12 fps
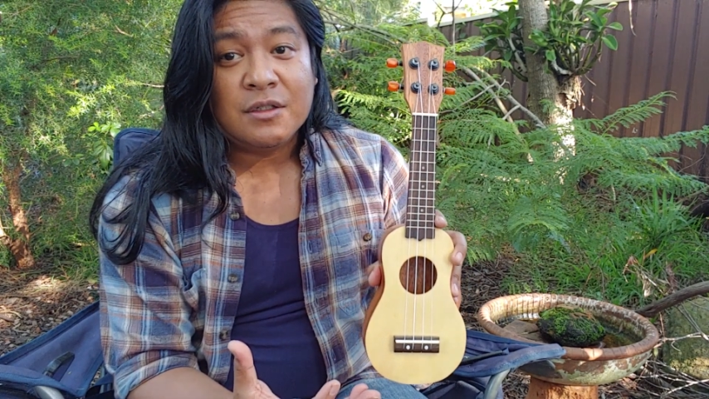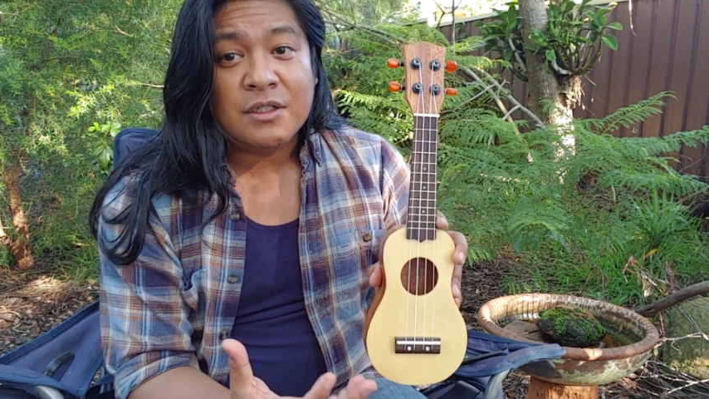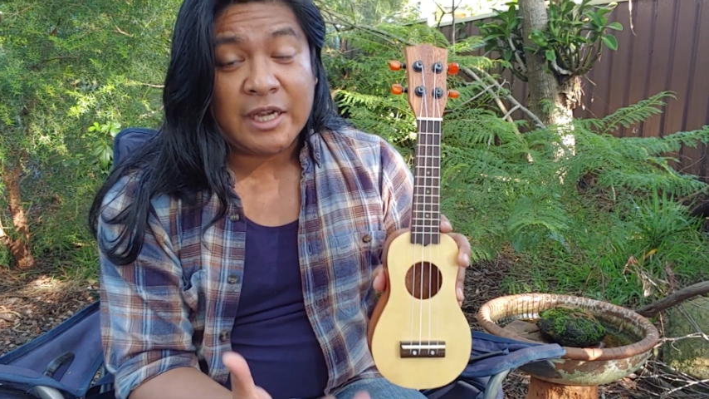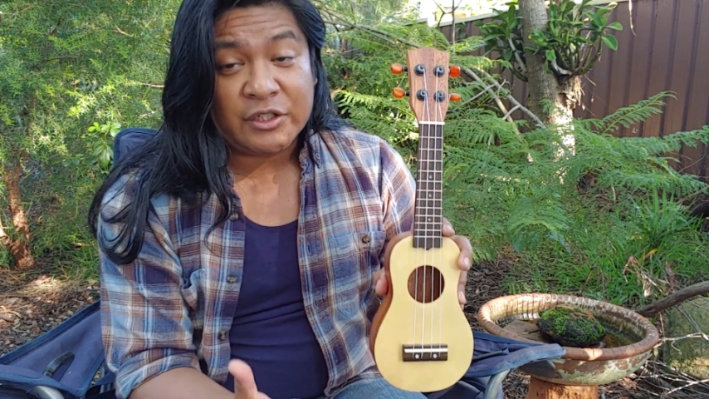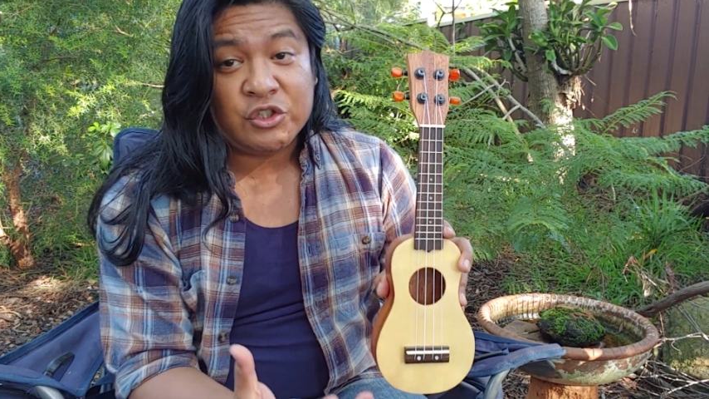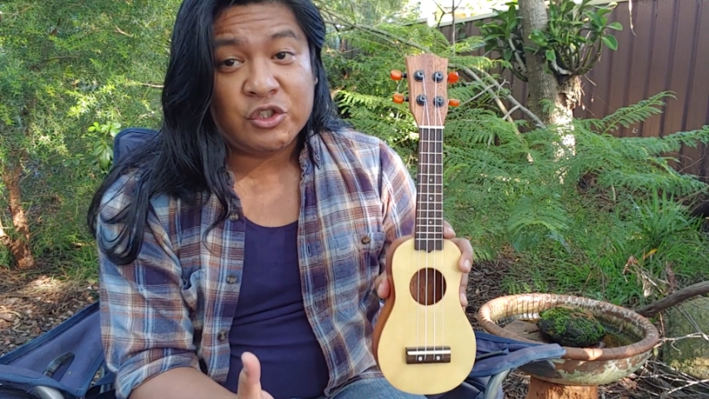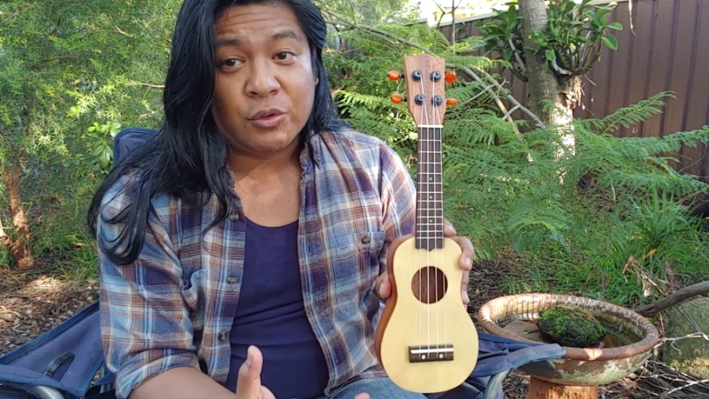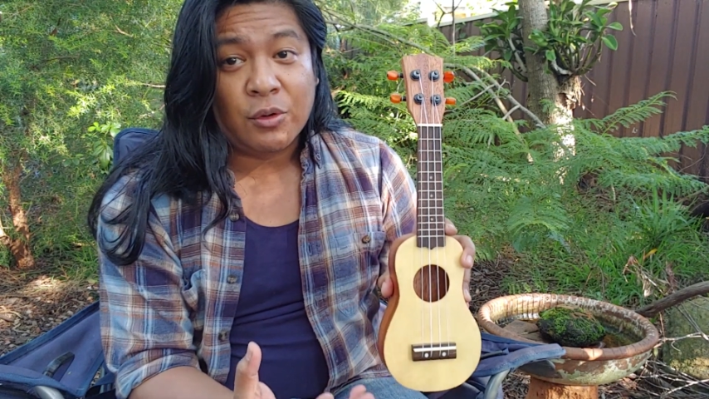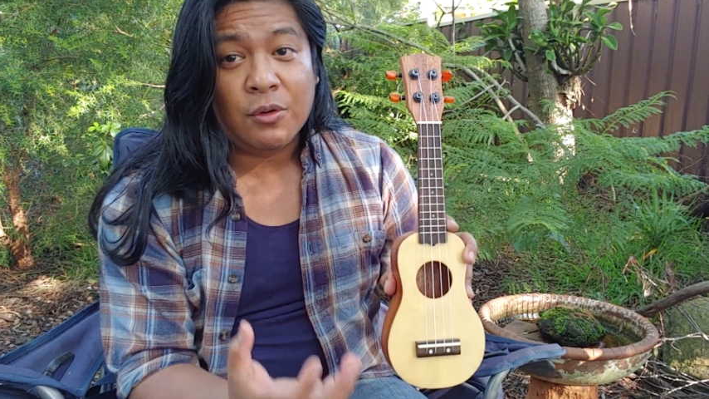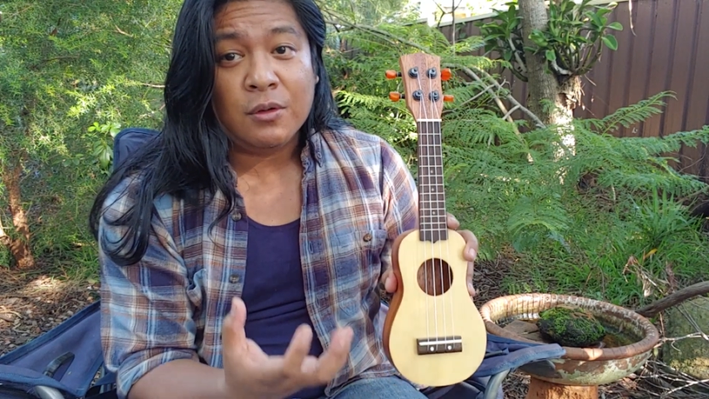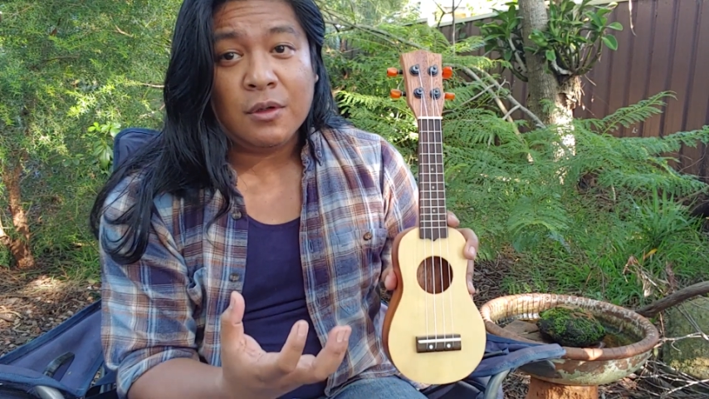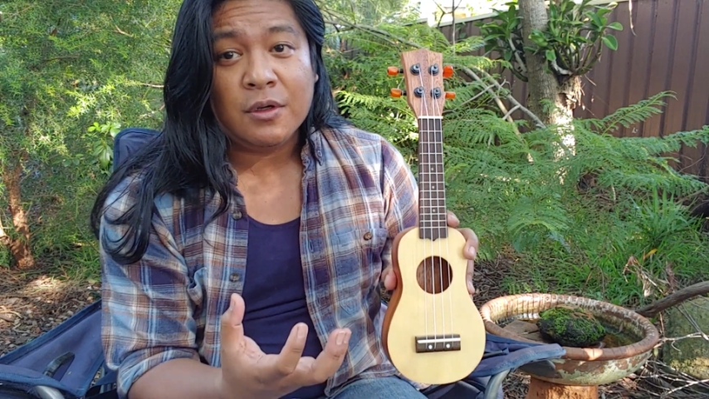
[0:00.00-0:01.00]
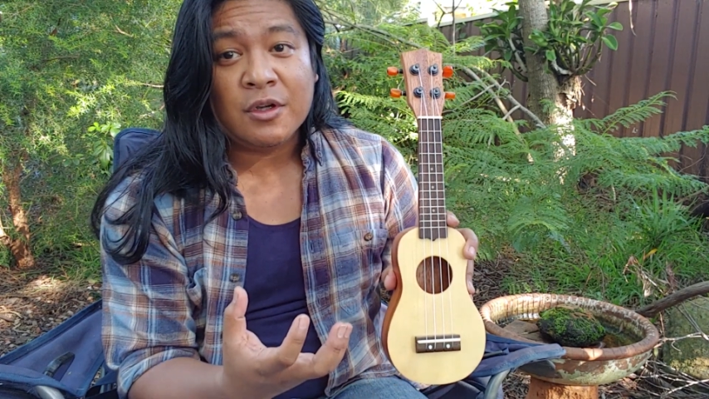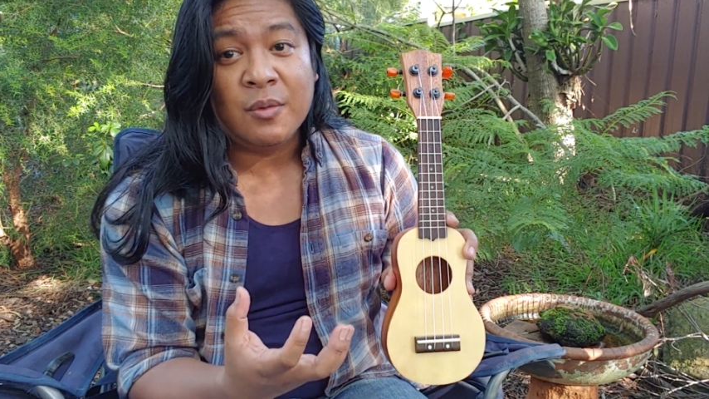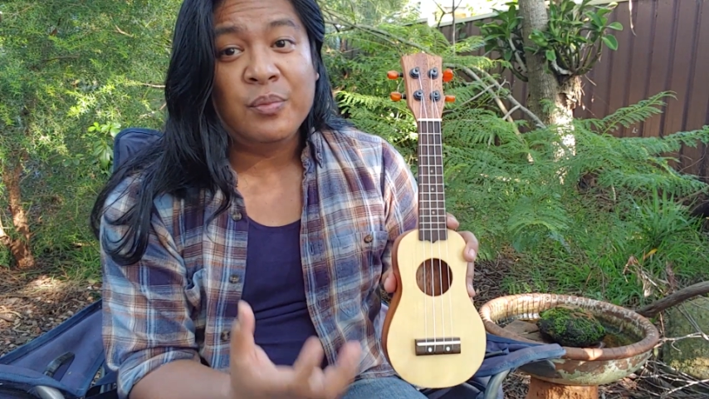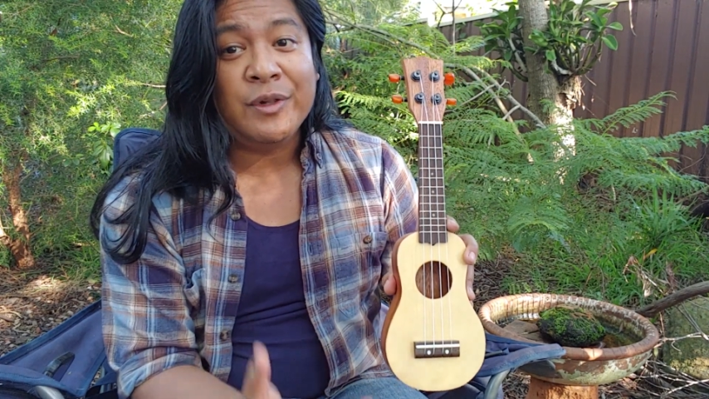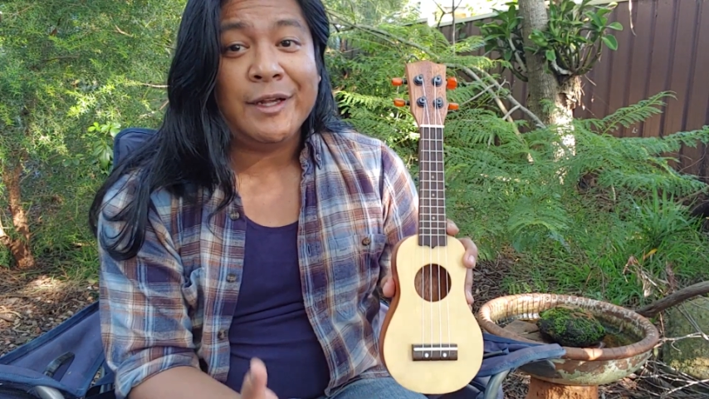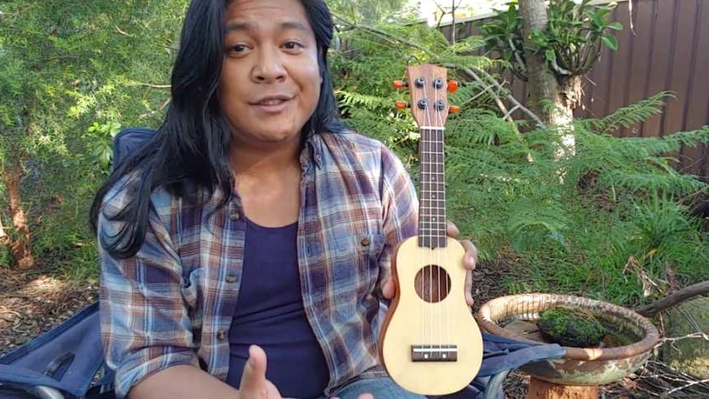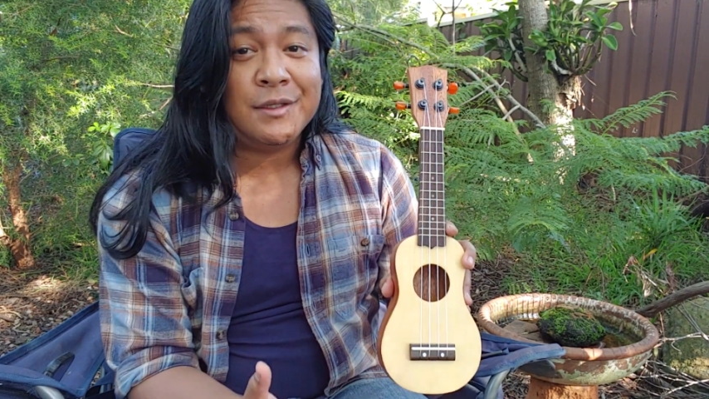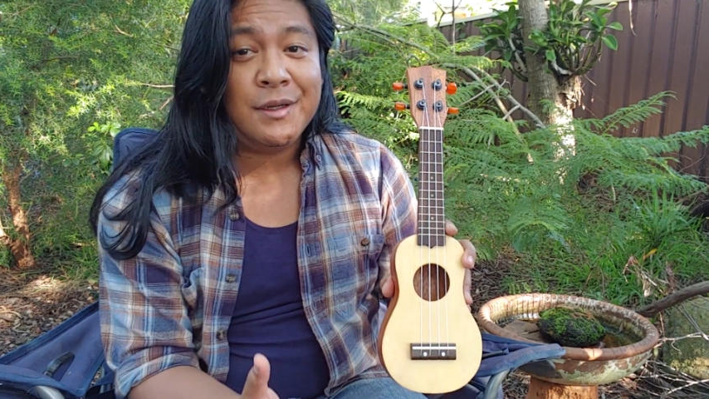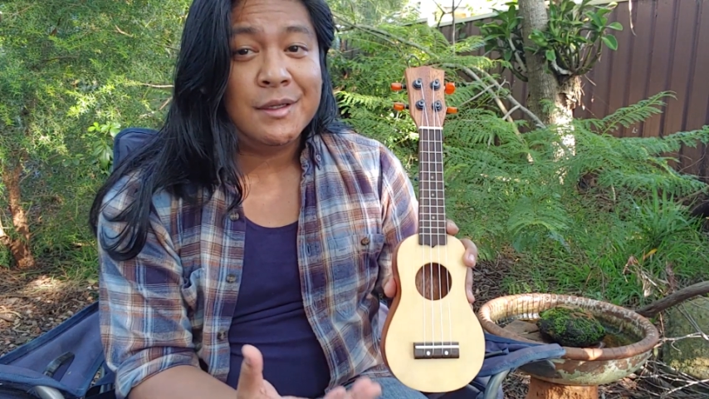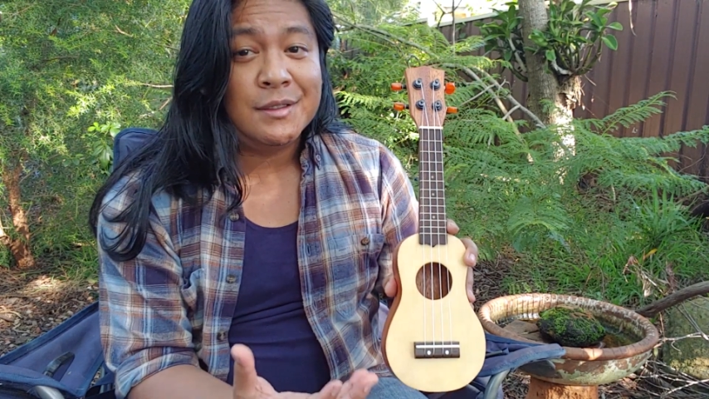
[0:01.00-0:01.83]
textural complexity